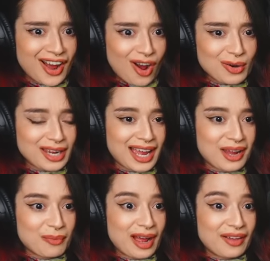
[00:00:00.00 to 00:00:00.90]

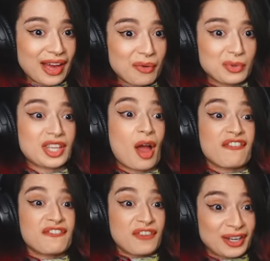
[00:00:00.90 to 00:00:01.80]
Okay, wow, that was a
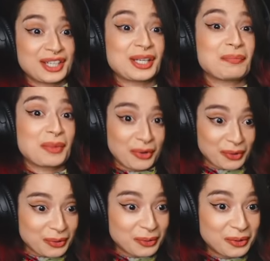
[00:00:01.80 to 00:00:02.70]
fucking
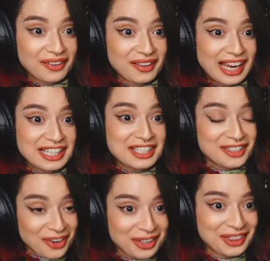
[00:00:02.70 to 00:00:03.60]
miracle. I did
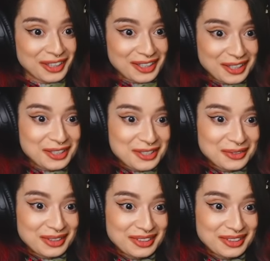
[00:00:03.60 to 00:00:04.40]
not think he could do it.